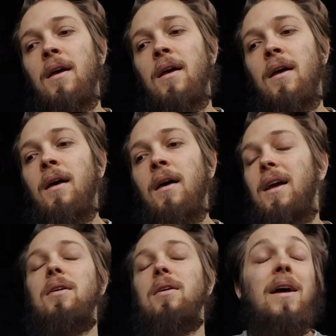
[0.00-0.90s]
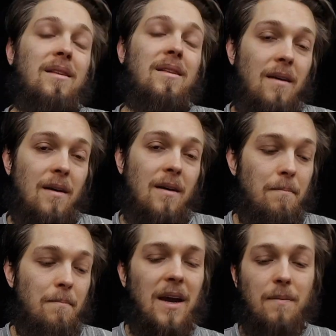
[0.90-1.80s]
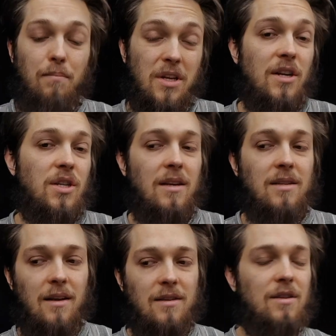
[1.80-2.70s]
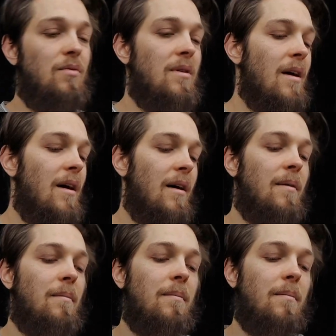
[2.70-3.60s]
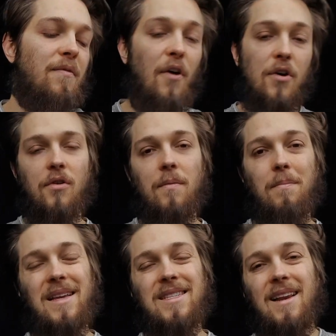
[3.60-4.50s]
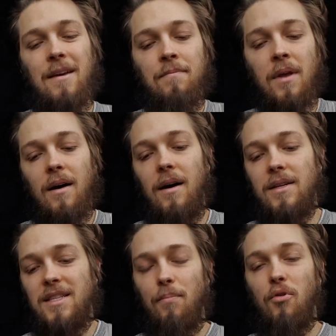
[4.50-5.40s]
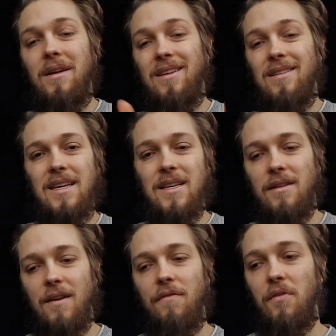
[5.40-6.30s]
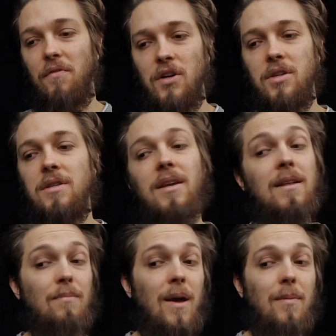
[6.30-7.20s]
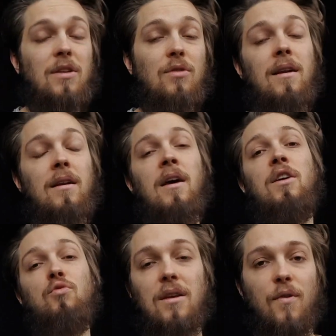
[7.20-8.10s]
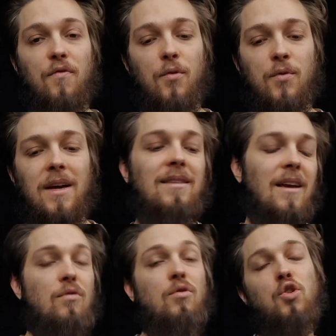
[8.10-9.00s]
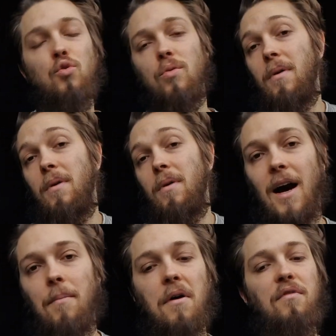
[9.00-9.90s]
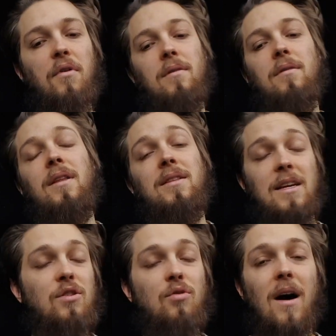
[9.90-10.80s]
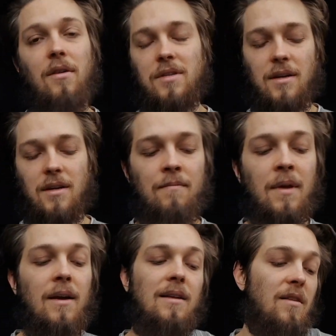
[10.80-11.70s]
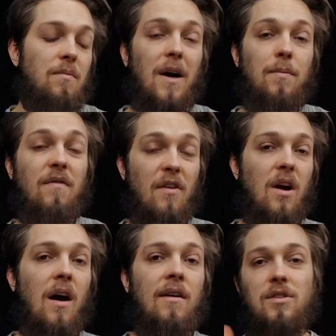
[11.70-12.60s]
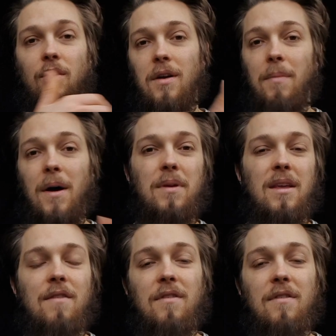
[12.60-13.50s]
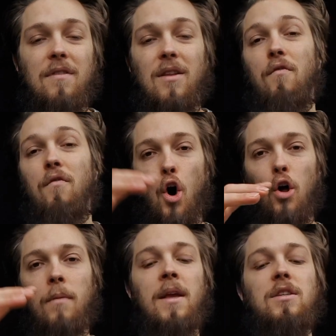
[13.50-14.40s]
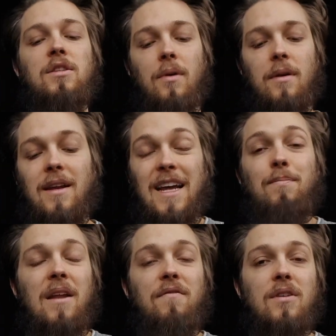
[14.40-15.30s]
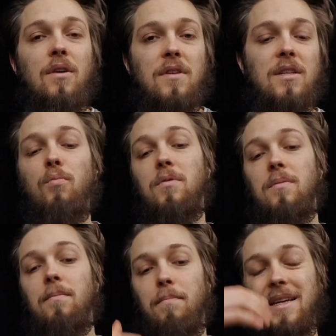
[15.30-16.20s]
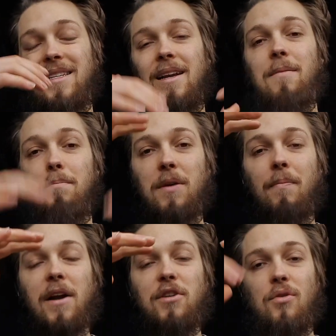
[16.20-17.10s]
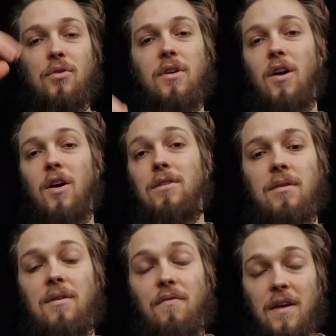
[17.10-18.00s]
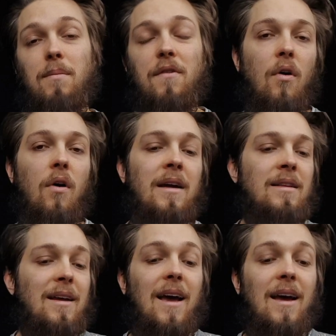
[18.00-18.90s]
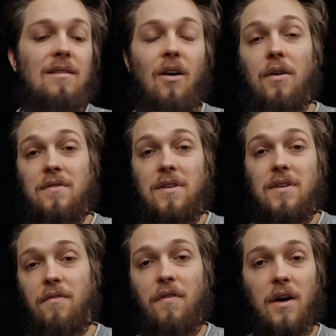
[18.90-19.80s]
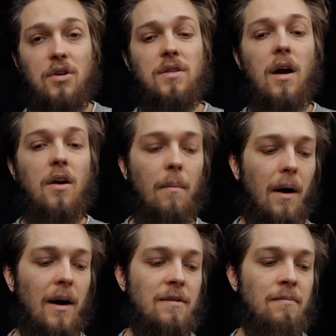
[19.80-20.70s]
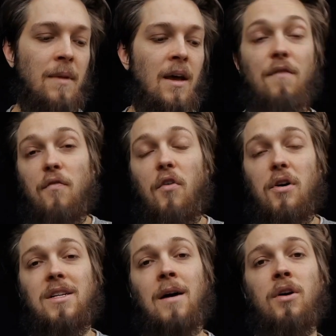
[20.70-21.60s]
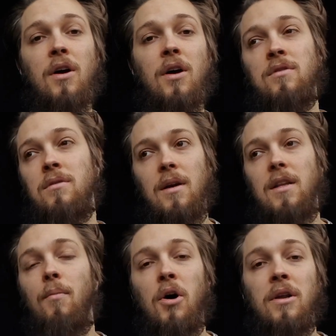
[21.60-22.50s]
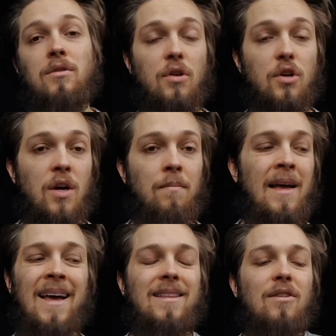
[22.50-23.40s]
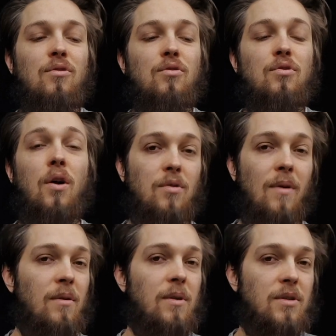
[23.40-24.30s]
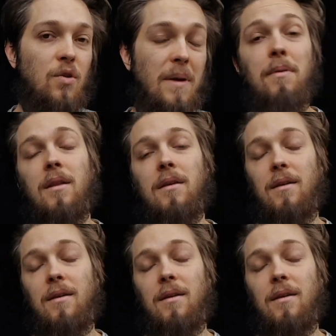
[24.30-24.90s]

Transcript: it might make potentially sense to further basically separate these different functions, and maybe to then drink your food and then to chew gum for, let's say, 2 hours a day. And that might be very hard, so it might even overall, so the net benefit of this would basically be better compared to the thing before that had all of these different functions combined. If you, for example, go in the morning to the gym and then you talk 2 hours to people